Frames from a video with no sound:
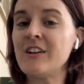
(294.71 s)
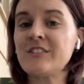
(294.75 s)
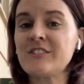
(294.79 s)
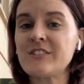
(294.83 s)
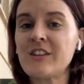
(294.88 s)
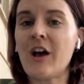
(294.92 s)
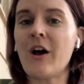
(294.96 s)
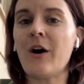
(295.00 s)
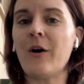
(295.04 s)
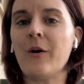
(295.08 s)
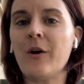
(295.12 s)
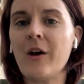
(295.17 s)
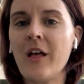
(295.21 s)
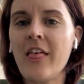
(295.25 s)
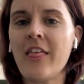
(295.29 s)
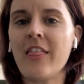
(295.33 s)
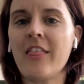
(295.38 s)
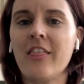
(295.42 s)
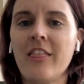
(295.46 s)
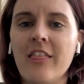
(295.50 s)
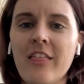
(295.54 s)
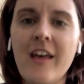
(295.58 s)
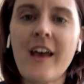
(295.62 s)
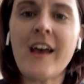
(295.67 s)
So
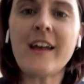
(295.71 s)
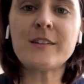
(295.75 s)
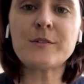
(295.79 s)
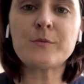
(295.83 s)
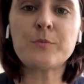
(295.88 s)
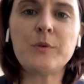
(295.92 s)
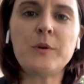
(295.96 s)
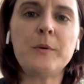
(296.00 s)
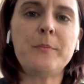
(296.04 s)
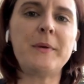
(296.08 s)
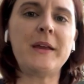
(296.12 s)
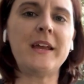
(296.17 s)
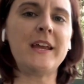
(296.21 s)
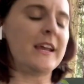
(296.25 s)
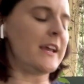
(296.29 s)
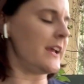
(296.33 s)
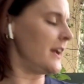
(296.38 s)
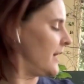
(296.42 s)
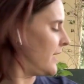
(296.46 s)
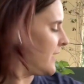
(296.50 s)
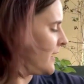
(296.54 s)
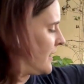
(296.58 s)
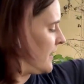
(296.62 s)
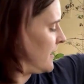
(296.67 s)
that will
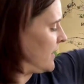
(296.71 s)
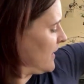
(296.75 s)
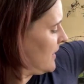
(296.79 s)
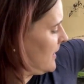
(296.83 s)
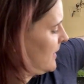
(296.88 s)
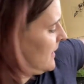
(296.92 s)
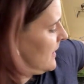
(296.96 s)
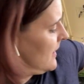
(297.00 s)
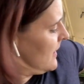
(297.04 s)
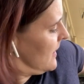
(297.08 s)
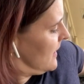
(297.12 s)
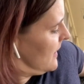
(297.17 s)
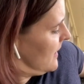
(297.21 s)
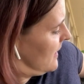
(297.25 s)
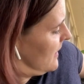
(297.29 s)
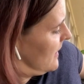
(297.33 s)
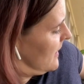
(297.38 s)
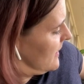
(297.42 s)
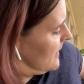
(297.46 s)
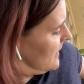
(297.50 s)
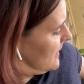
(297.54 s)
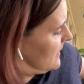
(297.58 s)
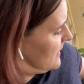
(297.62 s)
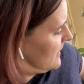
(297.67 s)
be
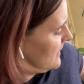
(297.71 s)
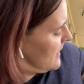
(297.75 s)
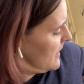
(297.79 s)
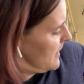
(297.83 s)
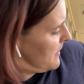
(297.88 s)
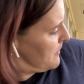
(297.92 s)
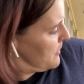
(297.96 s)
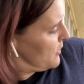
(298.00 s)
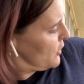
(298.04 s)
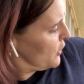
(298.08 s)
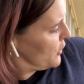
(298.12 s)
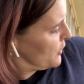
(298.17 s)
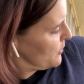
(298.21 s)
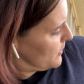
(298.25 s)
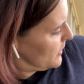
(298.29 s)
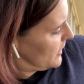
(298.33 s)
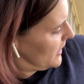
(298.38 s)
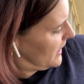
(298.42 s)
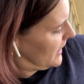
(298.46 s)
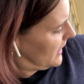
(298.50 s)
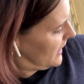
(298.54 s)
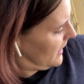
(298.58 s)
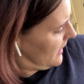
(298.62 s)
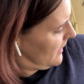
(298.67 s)
number
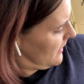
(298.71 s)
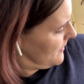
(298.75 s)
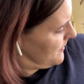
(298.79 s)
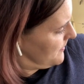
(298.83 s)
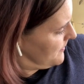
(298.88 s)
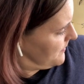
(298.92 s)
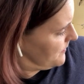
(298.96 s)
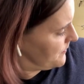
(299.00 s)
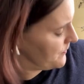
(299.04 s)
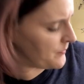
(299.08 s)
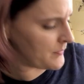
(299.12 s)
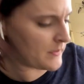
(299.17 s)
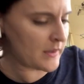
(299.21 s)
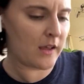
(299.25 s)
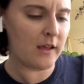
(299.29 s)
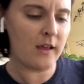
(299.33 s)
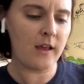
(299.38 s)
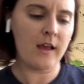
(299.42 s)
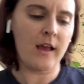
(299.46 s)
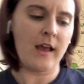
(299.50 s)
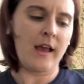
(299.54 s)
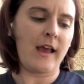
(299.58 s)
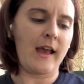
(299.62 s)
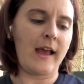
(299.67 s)
3.
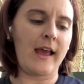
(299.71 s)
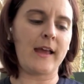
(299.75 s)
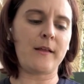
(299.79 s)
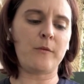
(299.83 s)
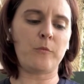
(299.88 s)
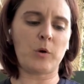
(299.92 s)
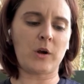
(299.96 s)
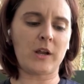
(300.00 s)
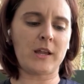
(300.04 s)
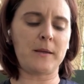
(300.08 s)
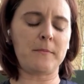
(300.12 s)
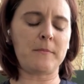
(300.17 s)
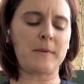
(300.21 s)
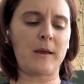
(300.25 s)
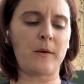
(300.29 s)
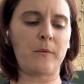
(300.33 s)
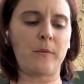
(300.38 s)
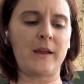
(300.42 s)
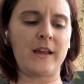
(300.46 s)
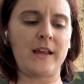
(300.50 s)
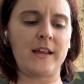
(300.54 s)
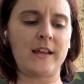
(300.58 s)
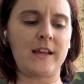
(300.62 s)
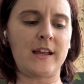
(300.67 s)
and working my
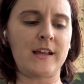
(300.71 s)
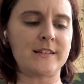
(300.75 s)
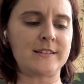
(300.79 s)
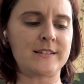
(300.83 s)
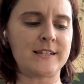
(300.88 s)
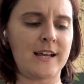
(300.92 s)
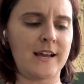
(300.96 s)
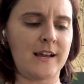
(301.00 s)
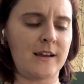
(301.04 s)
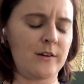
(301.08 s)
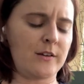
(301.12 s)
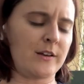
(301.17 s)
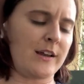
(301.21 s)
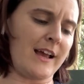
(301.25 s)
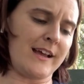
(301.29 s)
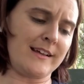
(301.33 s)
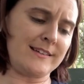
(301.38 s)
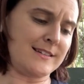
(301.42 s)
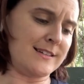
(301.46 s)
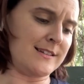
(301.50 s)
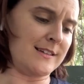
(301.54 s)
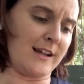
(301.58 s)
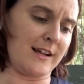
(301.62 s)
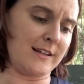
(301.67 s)
way down.
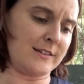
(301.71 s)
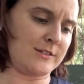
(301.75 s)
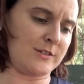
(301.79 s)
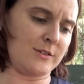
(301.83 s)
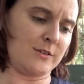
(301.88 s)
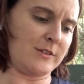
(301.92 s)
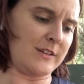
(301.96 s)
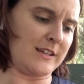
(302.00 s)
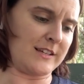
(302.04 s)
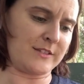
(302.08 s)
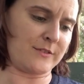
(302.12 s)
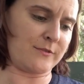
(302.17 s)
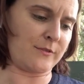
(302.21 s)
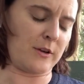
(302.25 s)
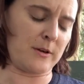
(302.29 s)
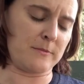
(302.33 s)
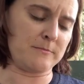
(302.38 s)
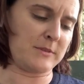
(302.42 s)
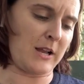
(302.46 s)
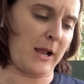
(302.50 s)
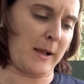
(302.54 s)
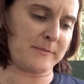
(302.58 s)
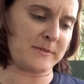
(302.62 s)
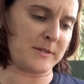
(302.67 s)
I did not do this
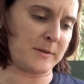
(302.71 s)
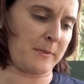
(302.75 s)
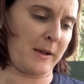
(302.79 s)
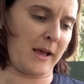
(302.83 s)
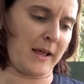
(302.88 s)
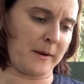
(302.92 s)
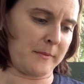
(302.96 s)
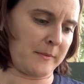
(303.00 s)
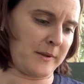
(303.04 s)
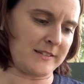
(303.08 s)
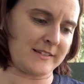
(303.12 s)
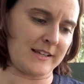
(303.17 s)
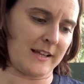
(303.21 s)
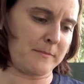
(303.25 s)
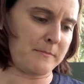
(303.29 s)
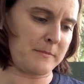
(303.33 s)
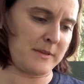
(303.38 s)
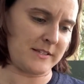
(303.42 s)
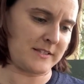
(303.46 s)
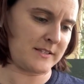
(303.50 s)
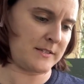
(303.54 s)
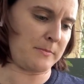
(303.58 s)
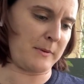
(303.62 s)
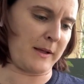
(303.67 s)
from top to bottom because I
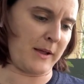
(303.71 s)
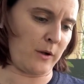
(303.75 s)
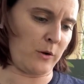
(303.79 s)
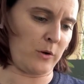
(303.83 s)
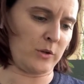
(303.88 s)
missed my